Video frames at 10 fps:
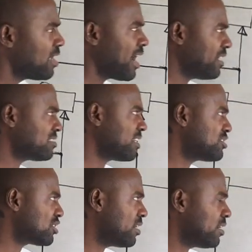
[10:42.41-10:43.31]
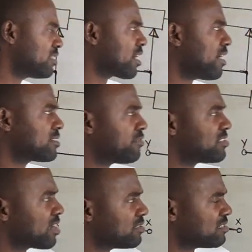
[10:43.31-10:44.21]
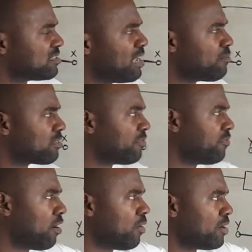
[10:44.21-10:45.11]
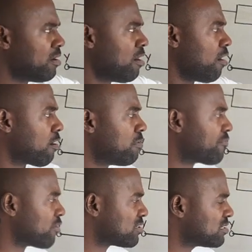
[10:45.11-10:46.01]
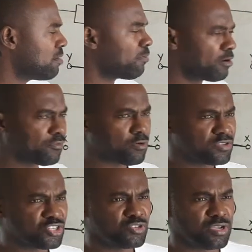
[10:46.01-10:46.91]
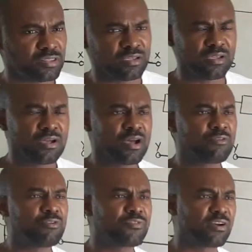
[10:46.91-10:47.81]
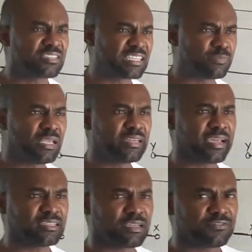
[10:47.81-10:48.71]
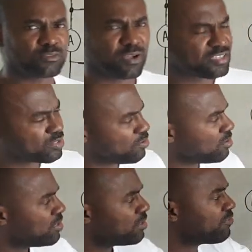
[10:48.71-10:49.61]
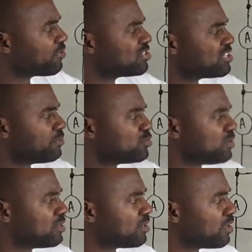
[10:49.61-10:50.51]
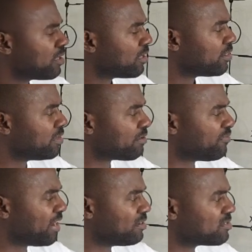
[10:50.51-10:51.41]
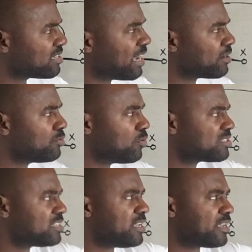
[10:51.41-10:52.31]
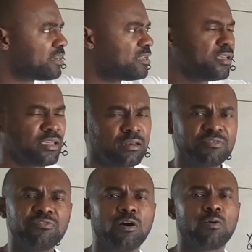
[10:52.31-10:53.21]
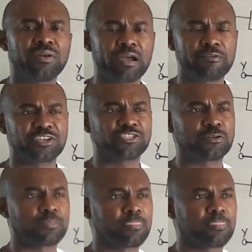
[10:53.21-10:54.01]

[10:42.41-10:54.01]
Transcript: And essentially, the characteristic is the same whether forward or reverse, but of course, we treat the reverse as being negative so as to differentiate between their values and those taken in the forward direction.